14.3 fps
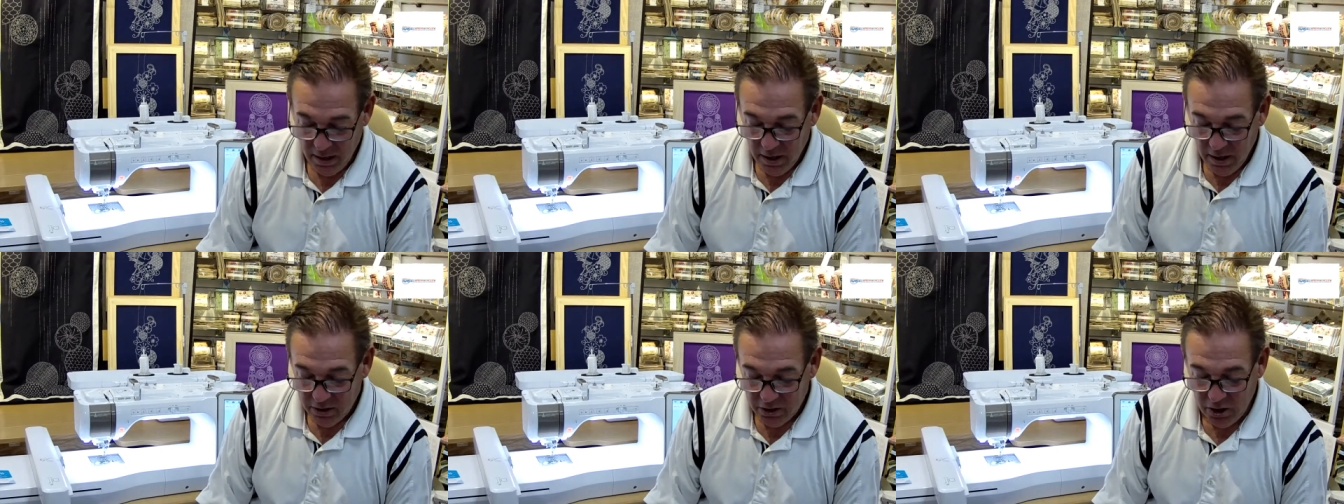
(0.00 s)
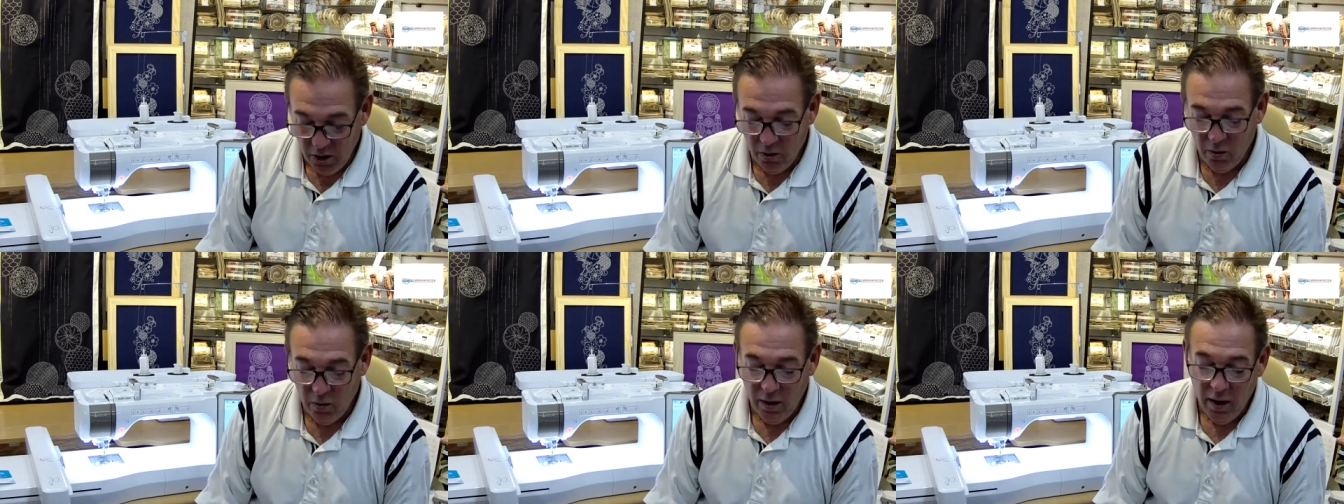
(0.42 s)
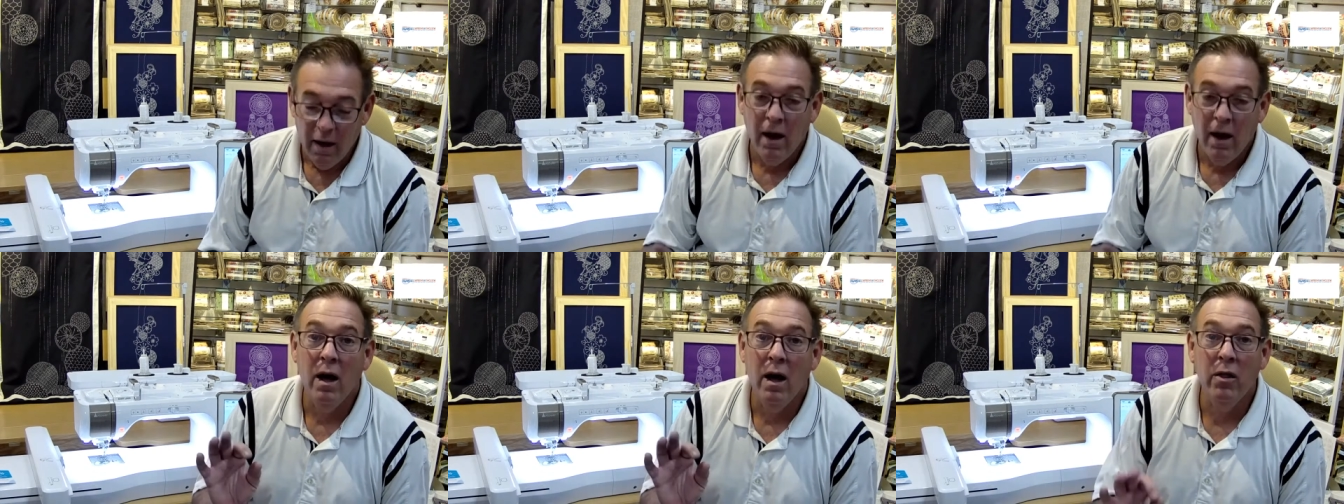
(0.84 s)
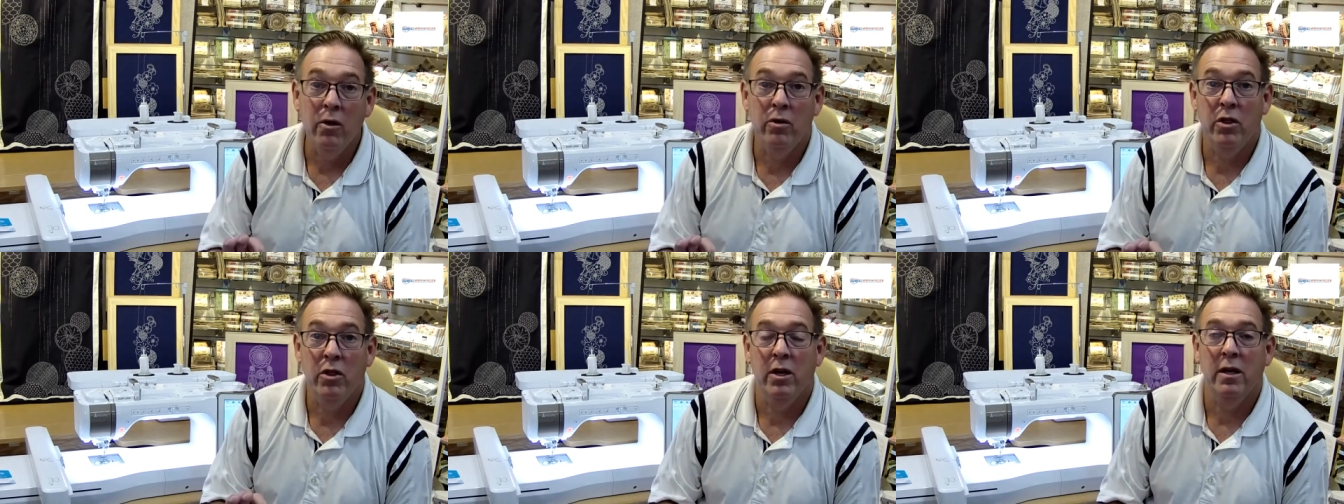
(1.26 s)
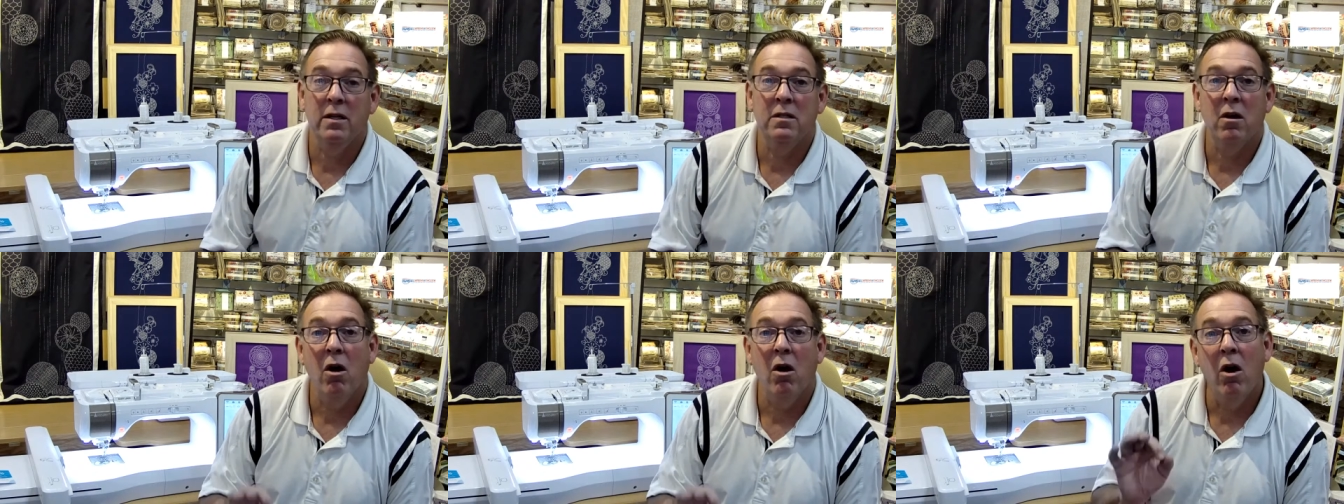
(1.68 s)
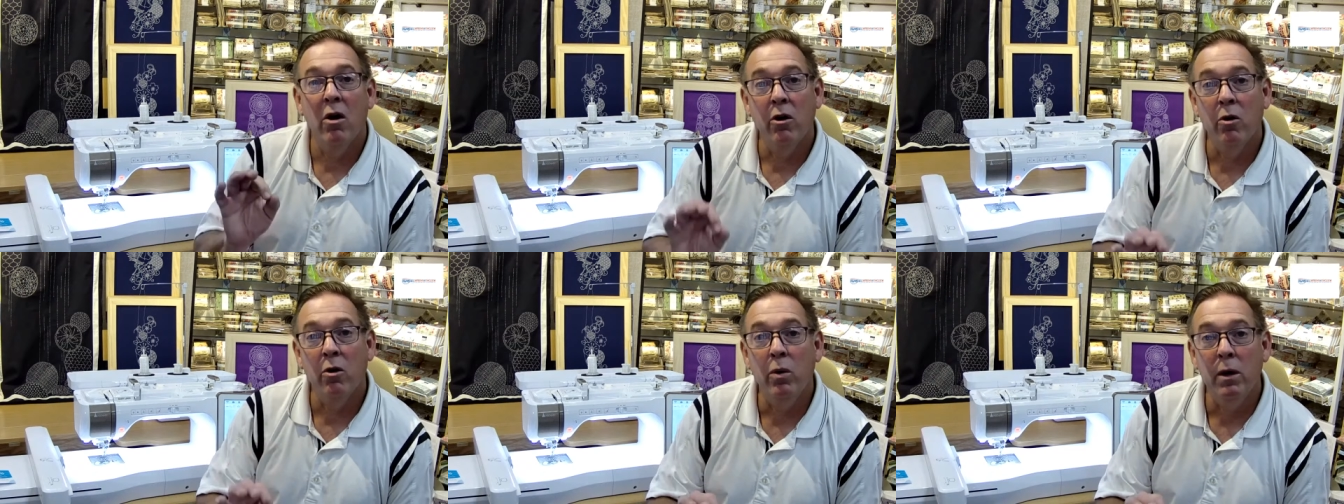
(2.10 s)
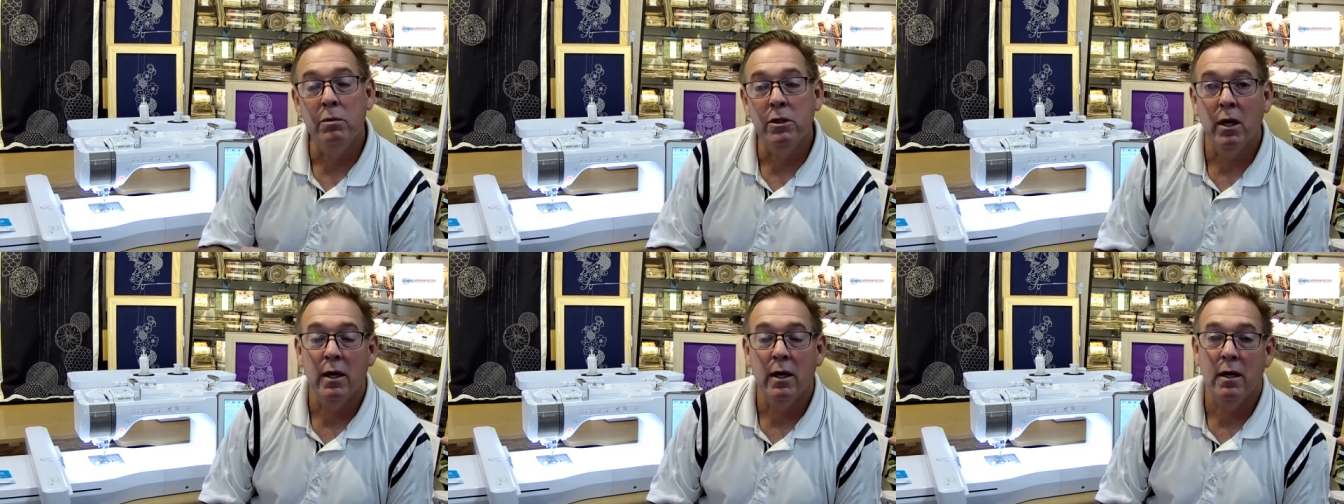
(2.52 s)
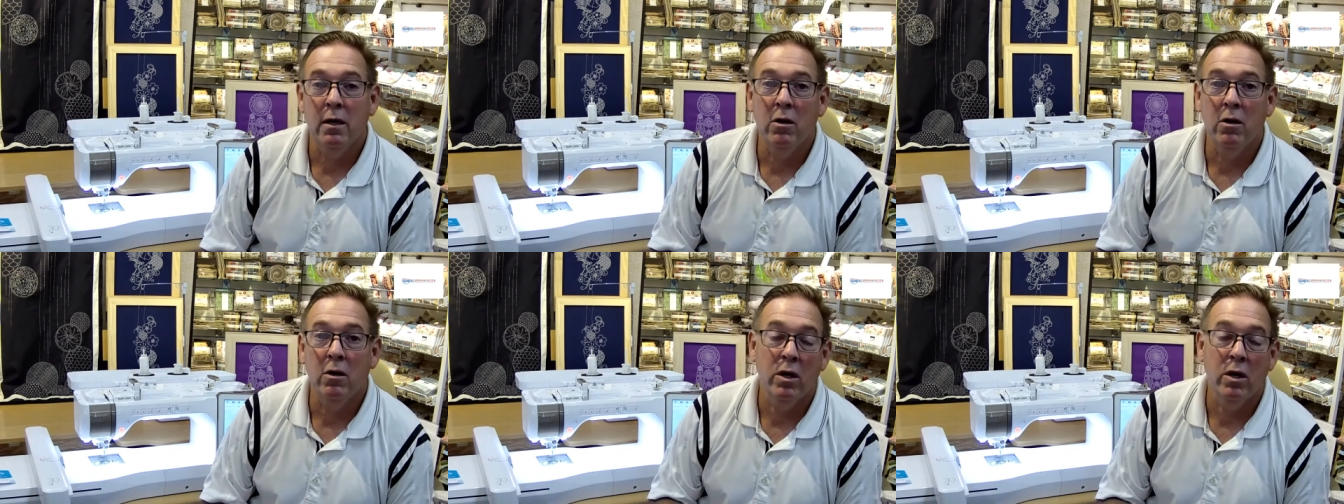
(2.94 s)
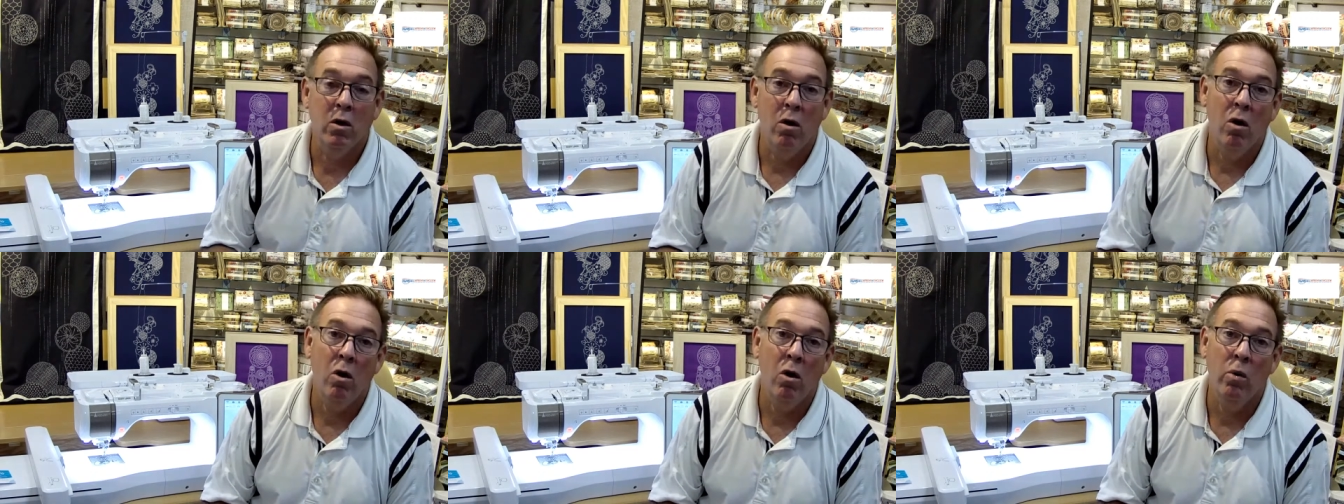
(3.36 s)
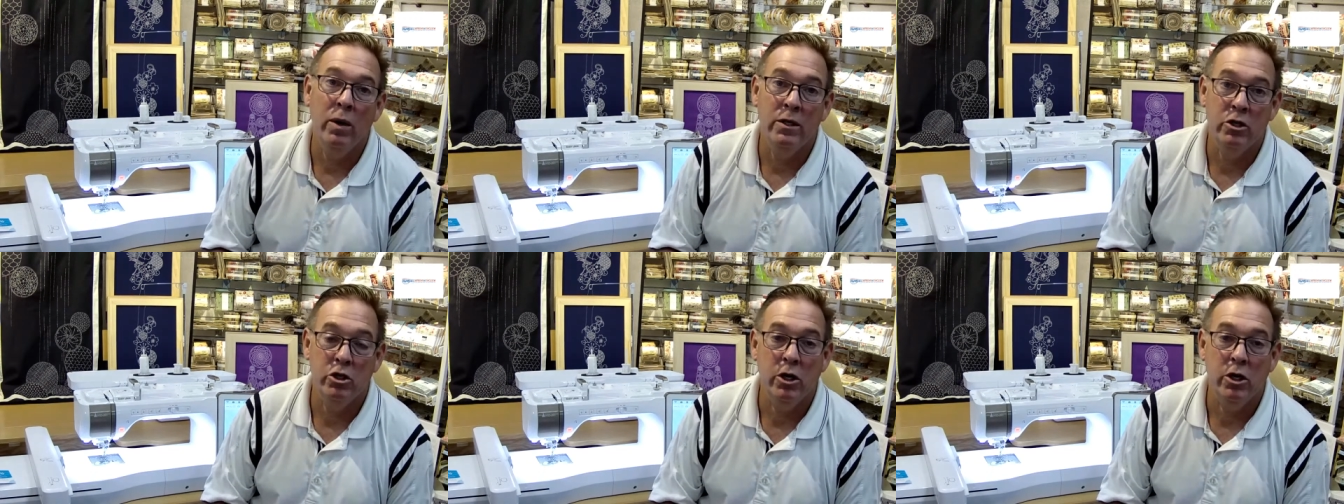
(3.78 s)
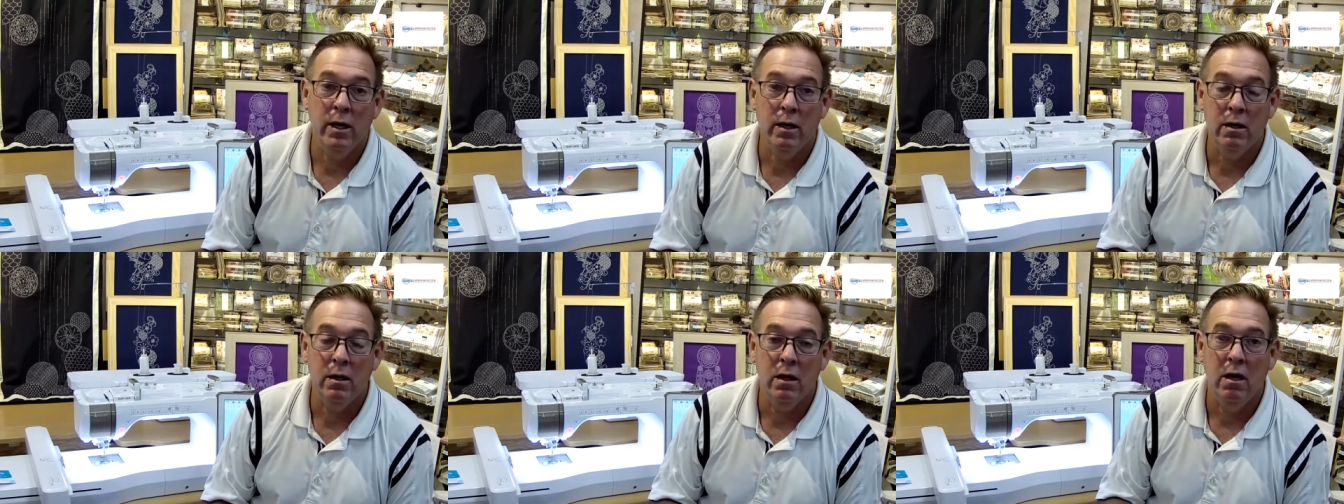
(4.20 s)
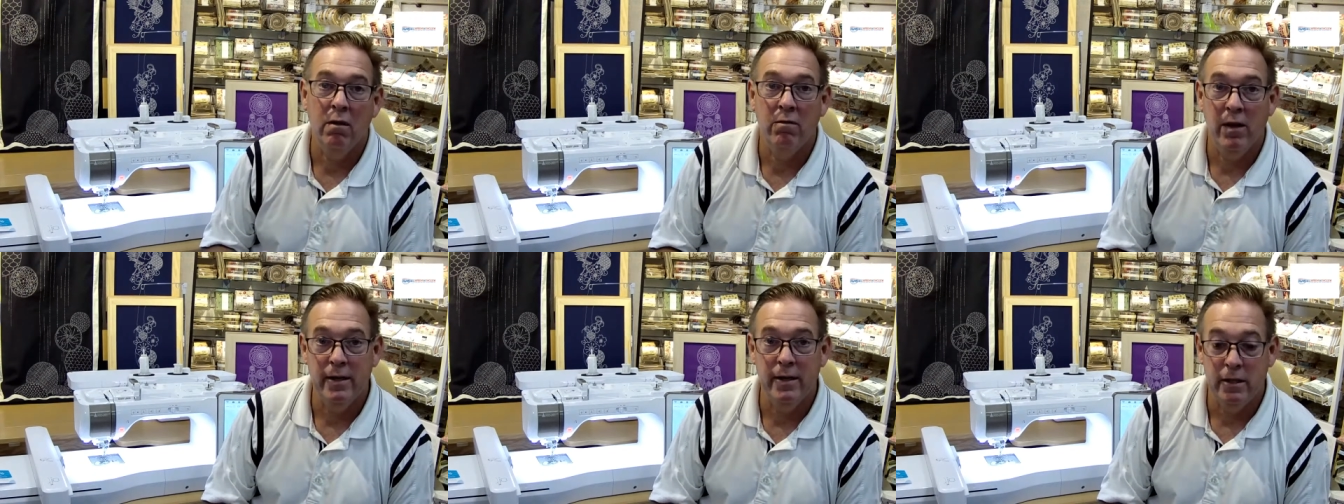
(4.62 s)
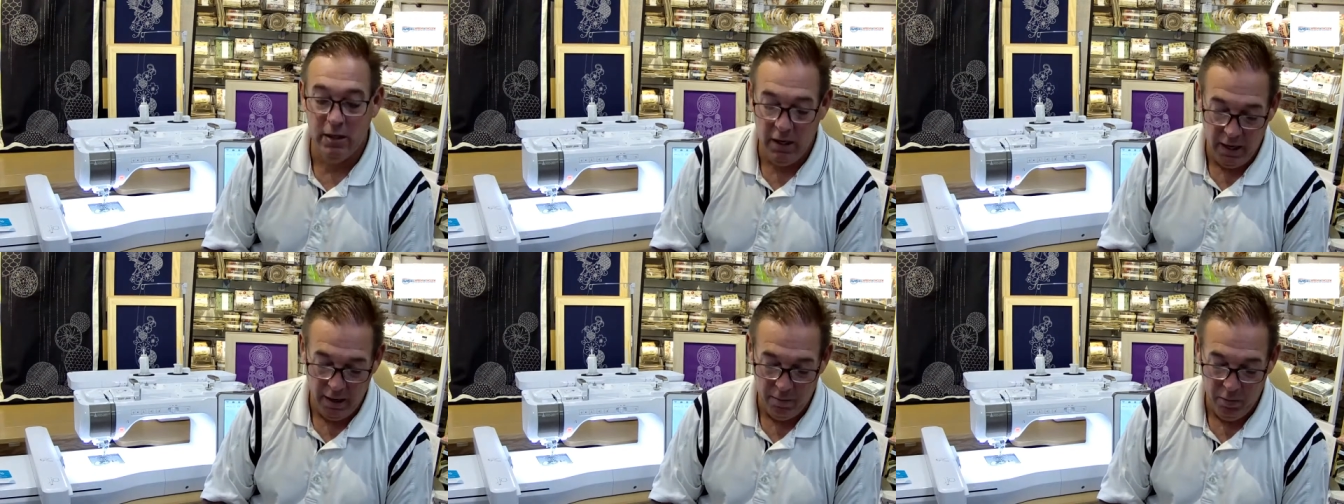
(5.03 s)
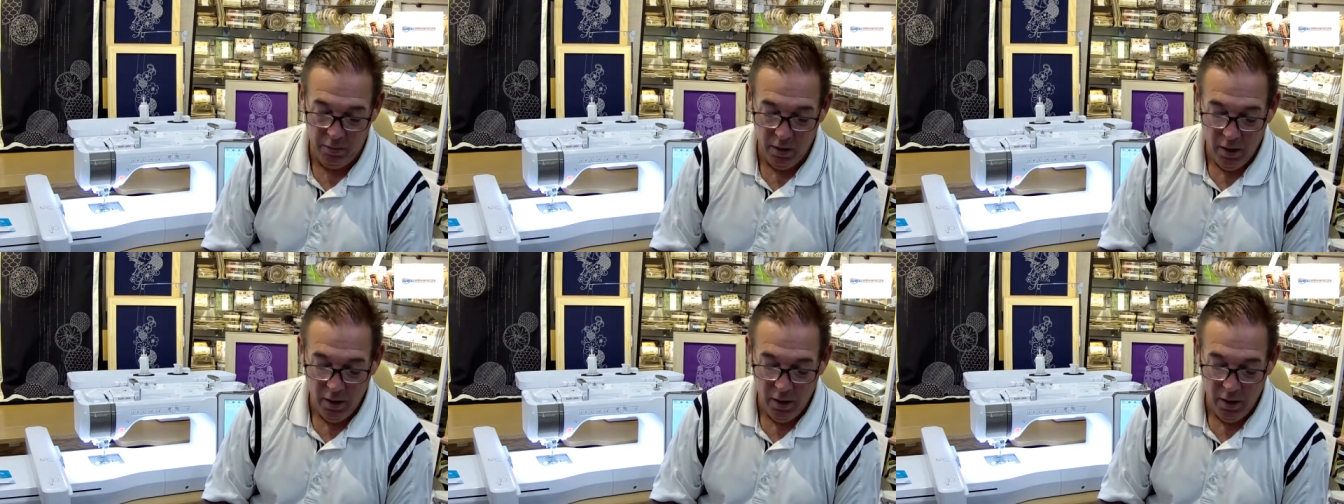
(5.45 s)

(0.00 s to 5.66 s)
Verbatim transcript: So, other things on our website, you can always check the events tab.